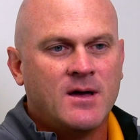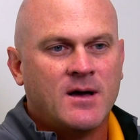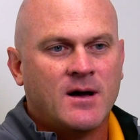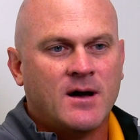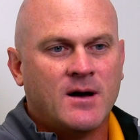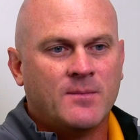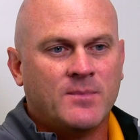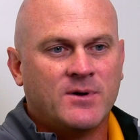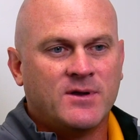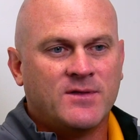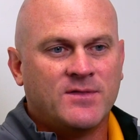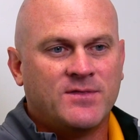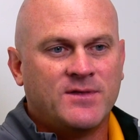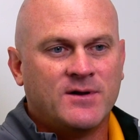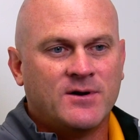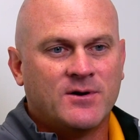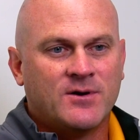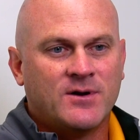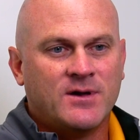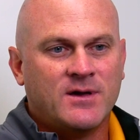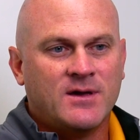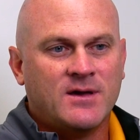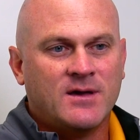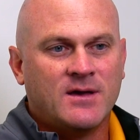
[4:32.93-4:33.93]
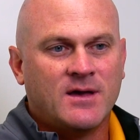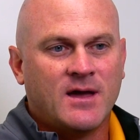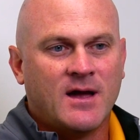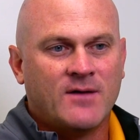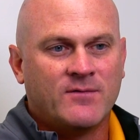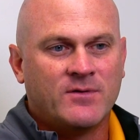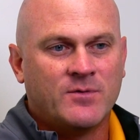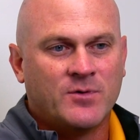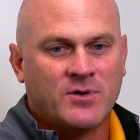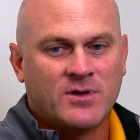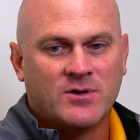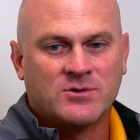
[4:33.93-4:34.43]
But in theory,
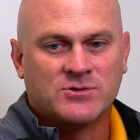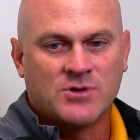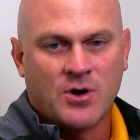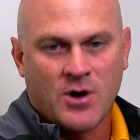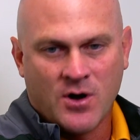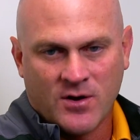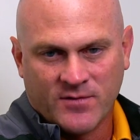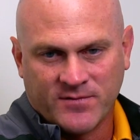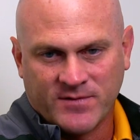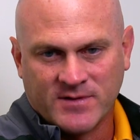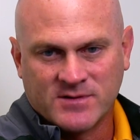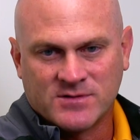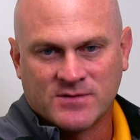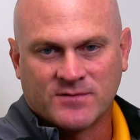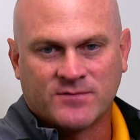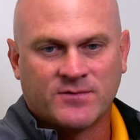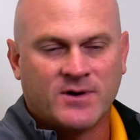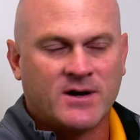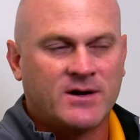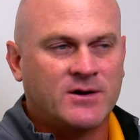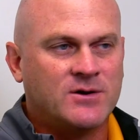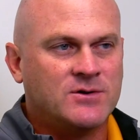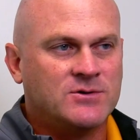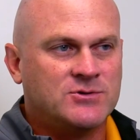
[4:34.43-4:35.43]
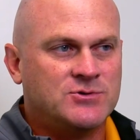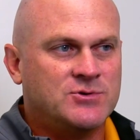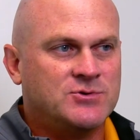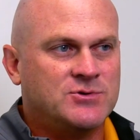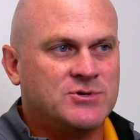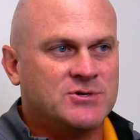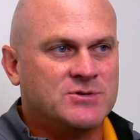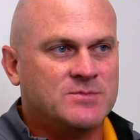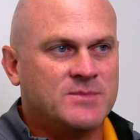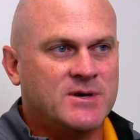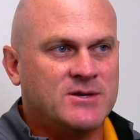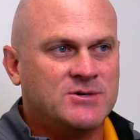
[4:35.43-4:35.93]
every one of those offensive records you
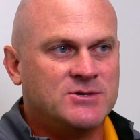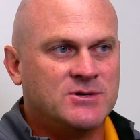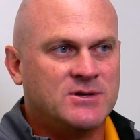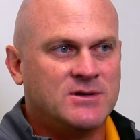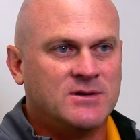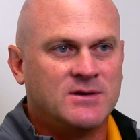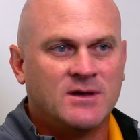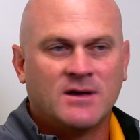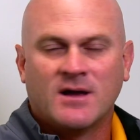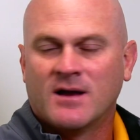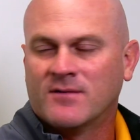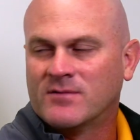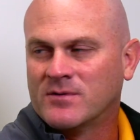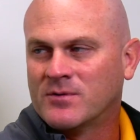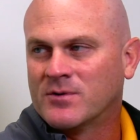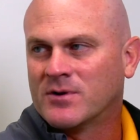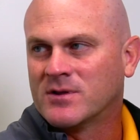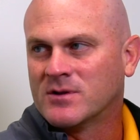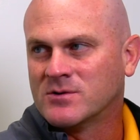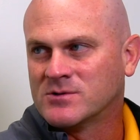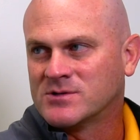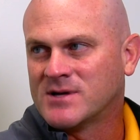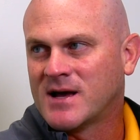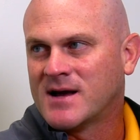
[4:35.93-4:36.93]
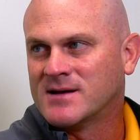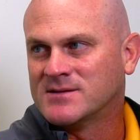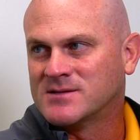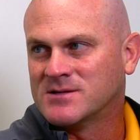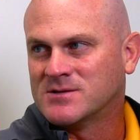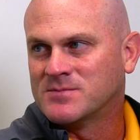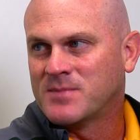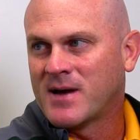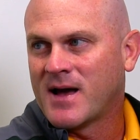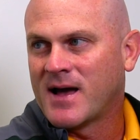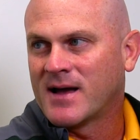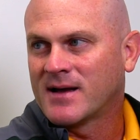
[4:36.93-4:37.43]
just mentioned, every one of those guys
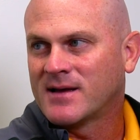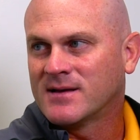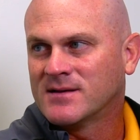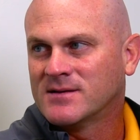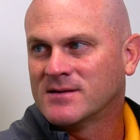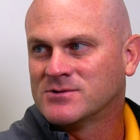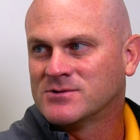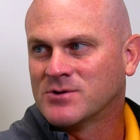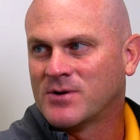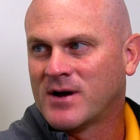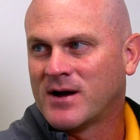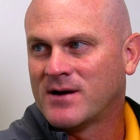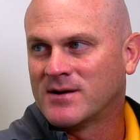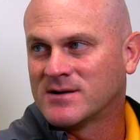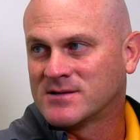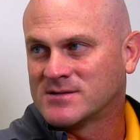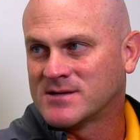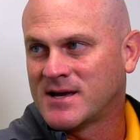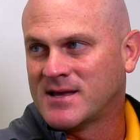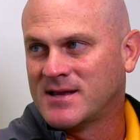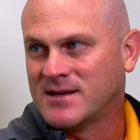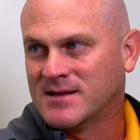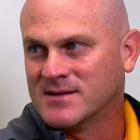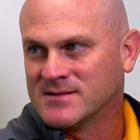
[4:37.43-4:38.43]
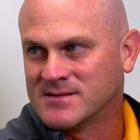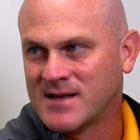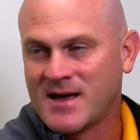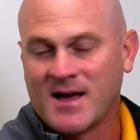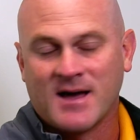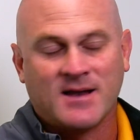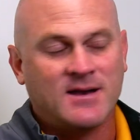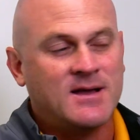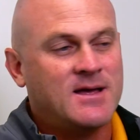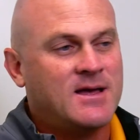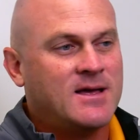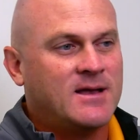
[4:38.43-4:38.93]
is back. So how exciting is
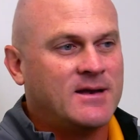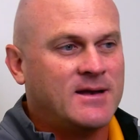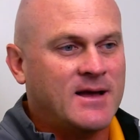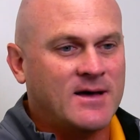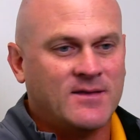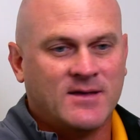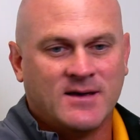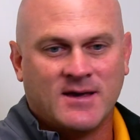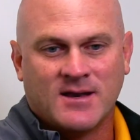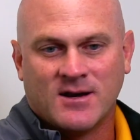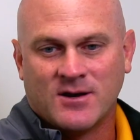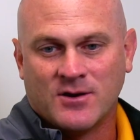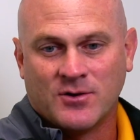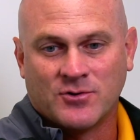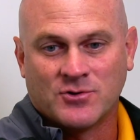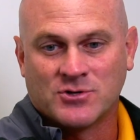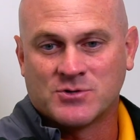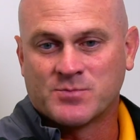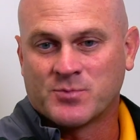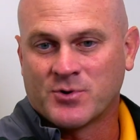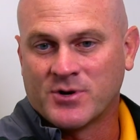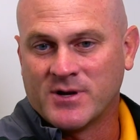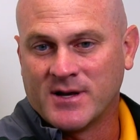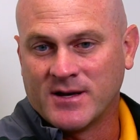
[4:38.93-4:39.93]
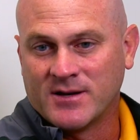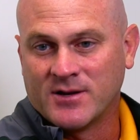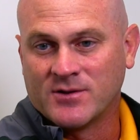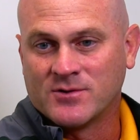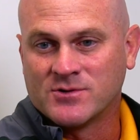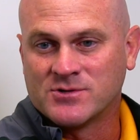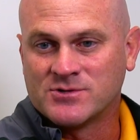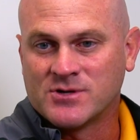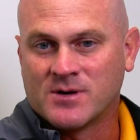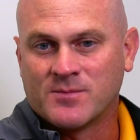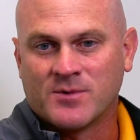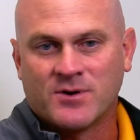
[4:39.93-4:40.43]
that? Now they get another spring,
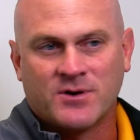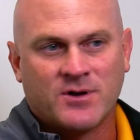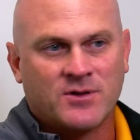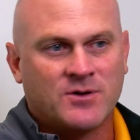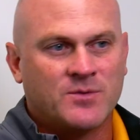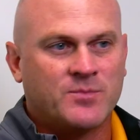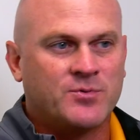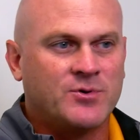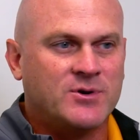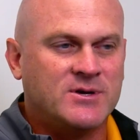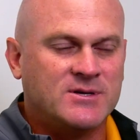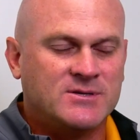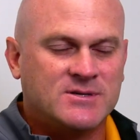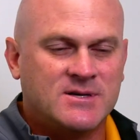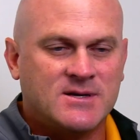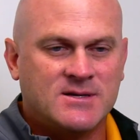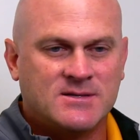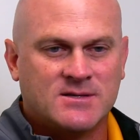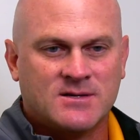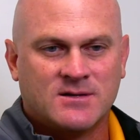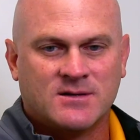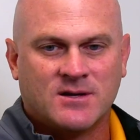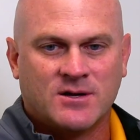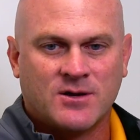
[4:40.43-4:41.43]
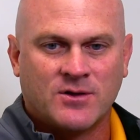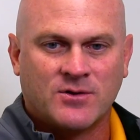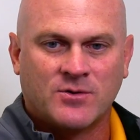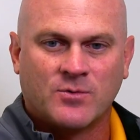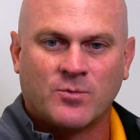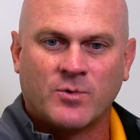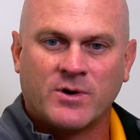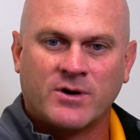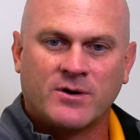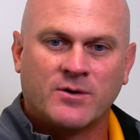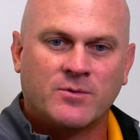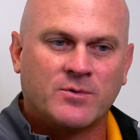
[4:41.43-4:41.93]
another summer, another preseason, another
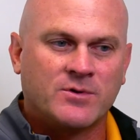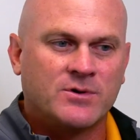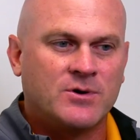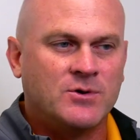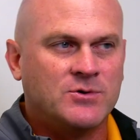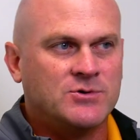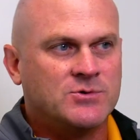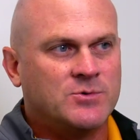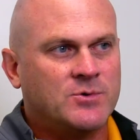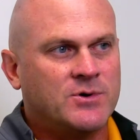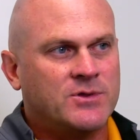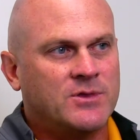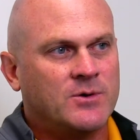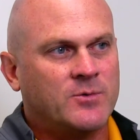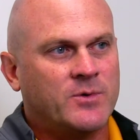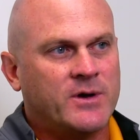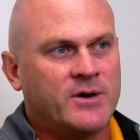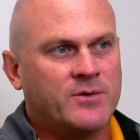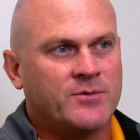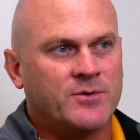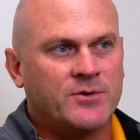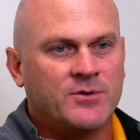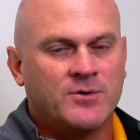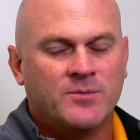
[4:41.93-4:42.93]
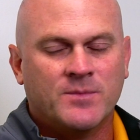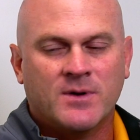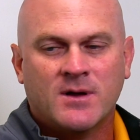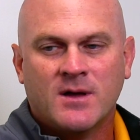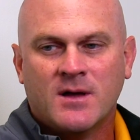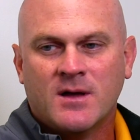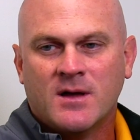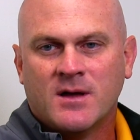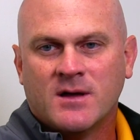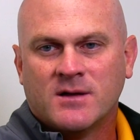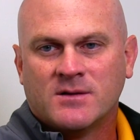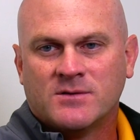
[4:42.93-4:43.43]
winter with Coach Wood in the weight room
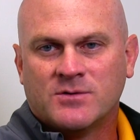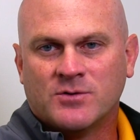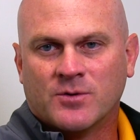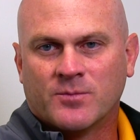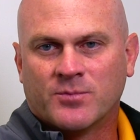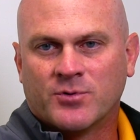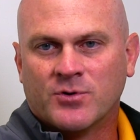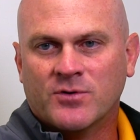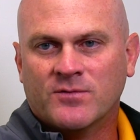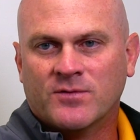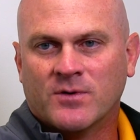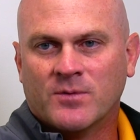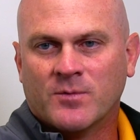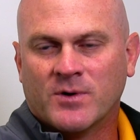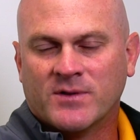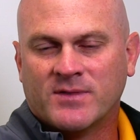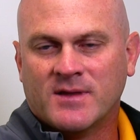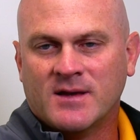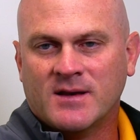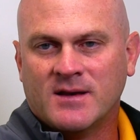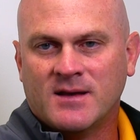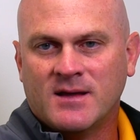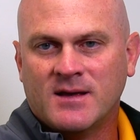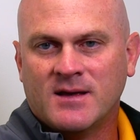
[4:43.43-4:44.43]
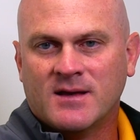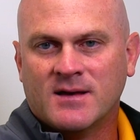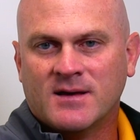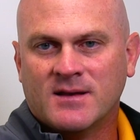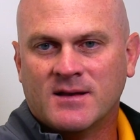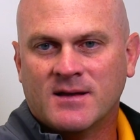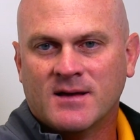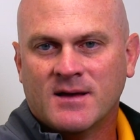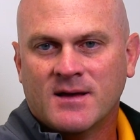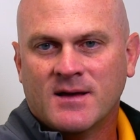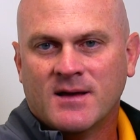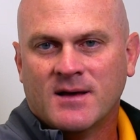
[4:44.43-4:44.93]
to improve on what they
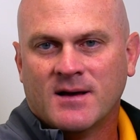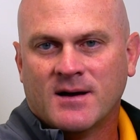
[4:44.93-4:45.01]
did.